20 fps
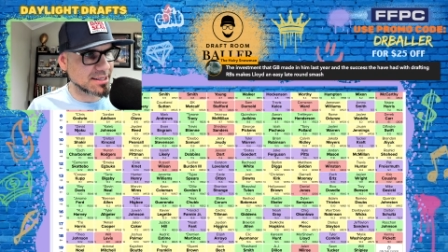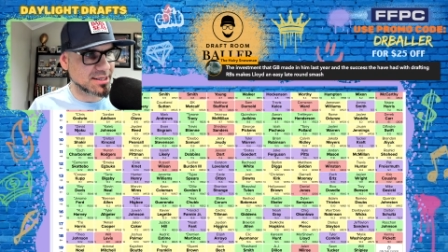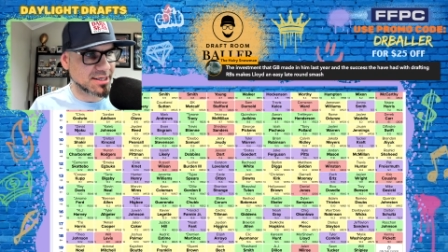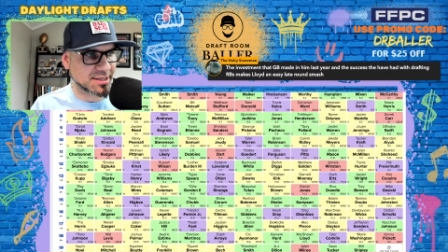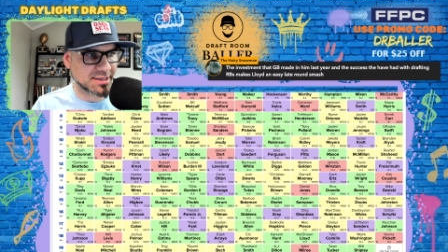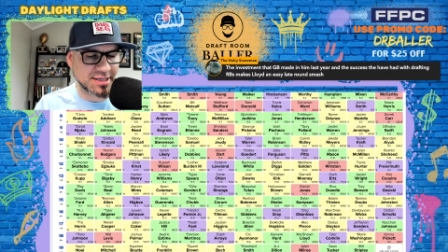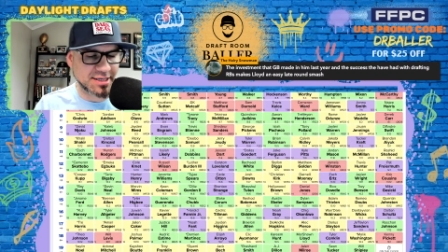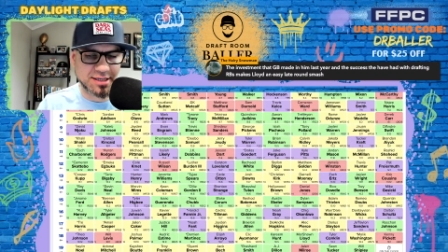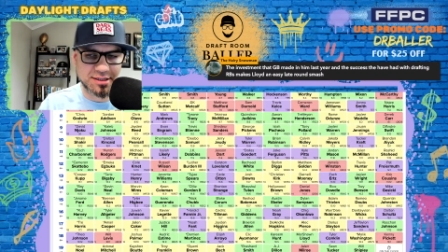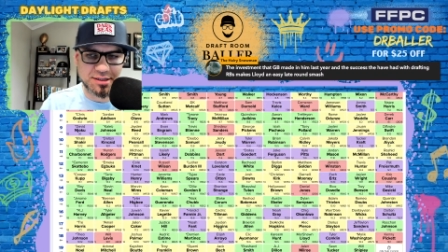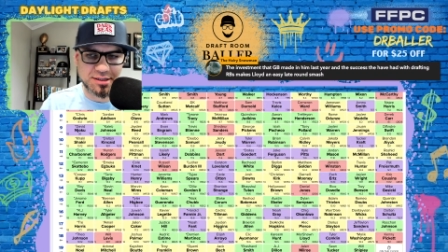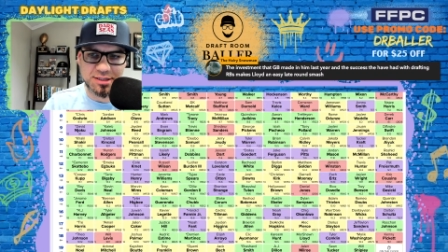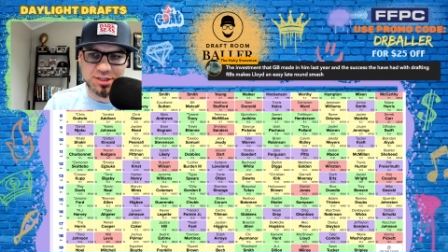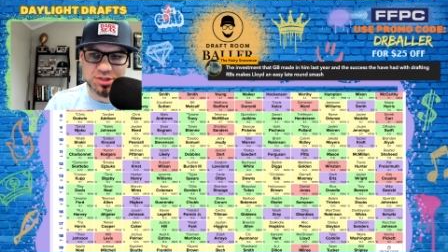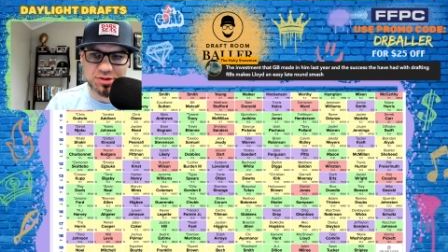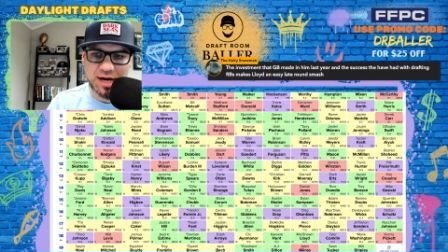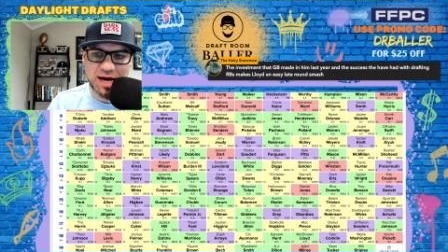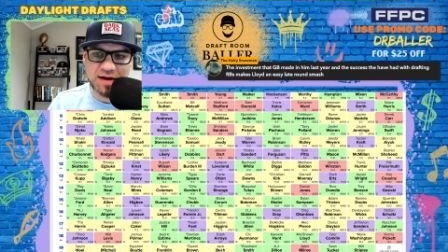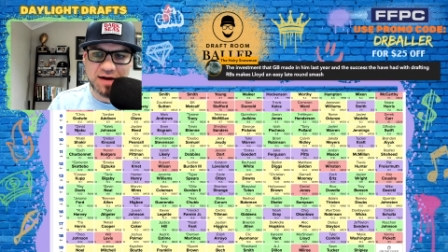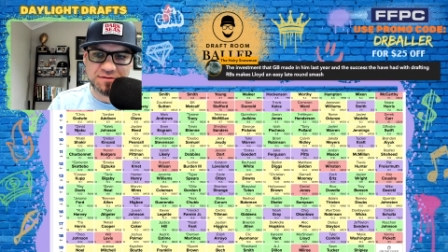at the end of the
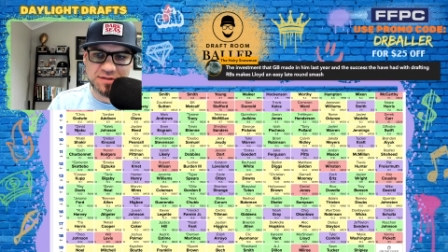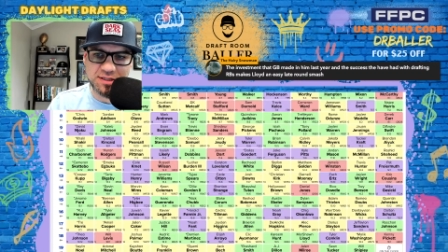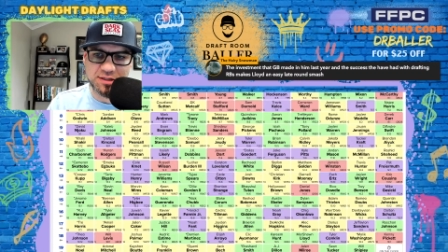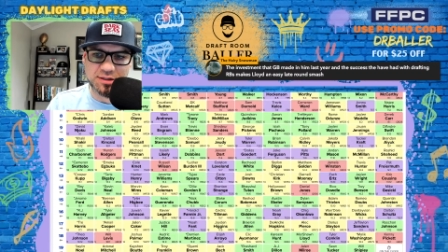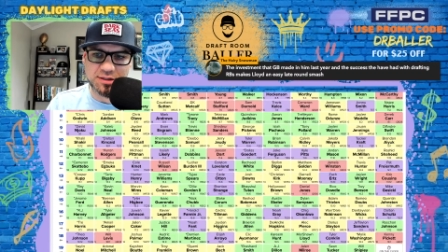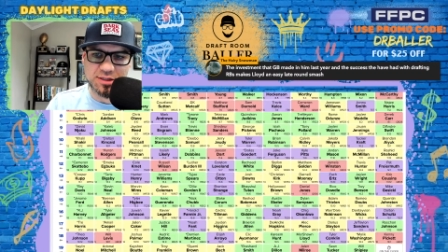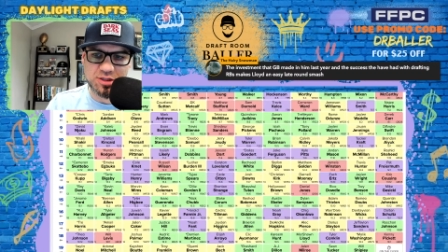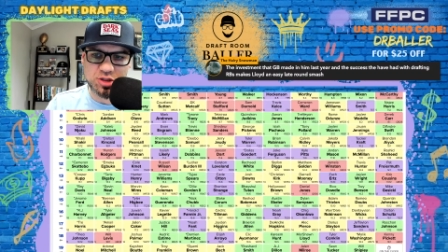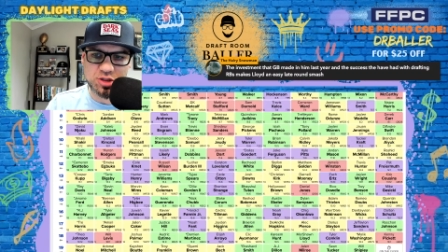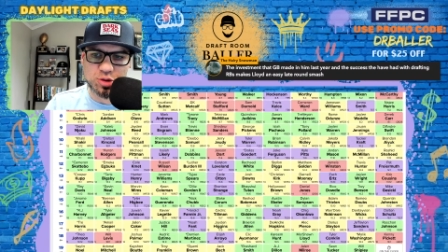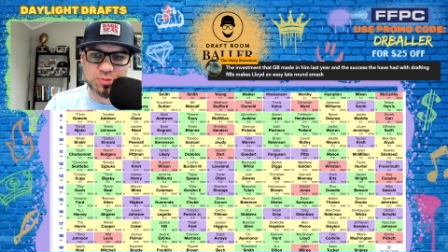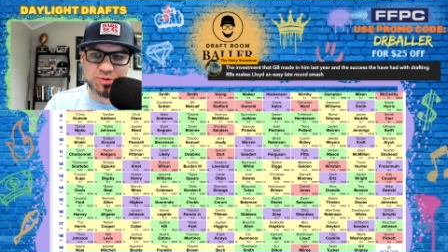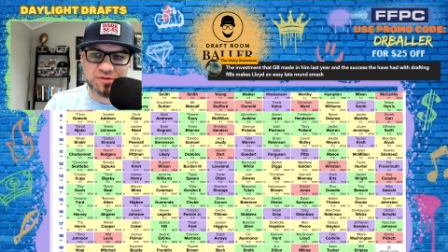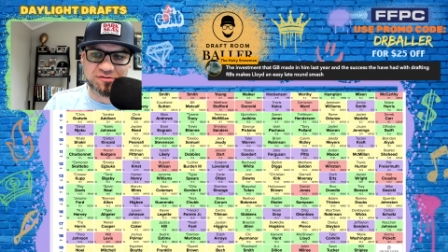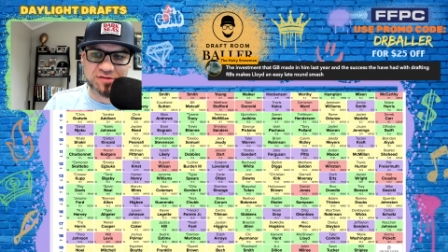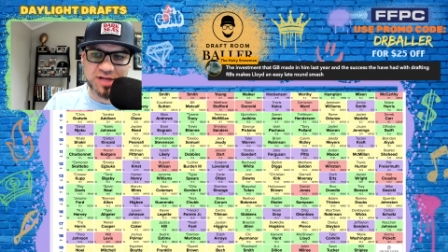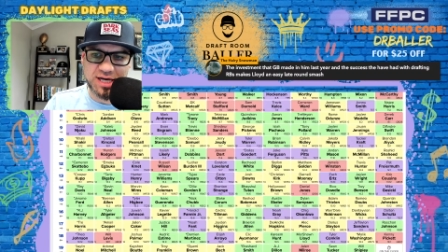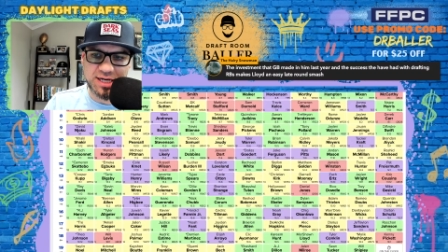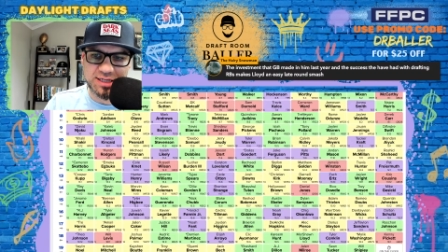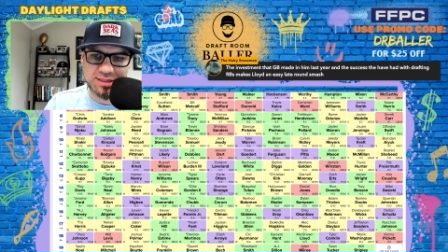draft here in a
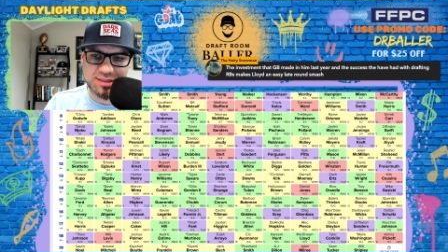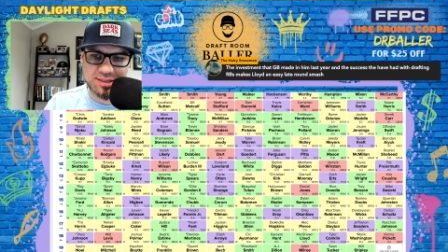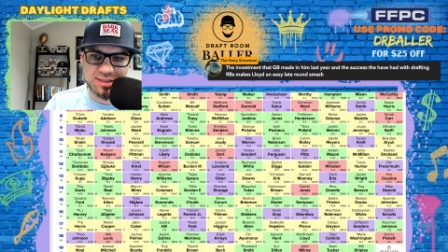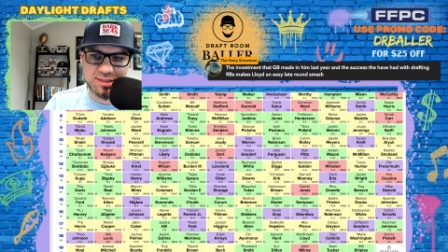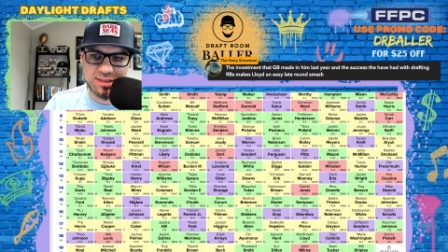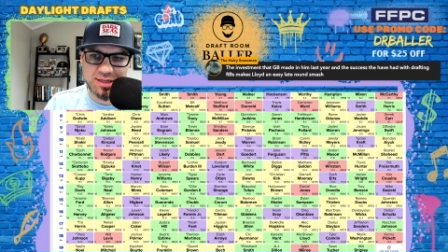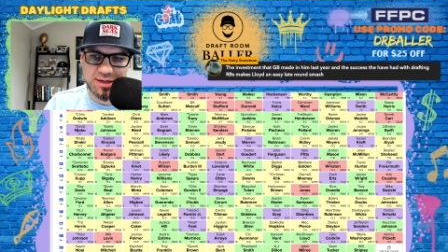Superflex.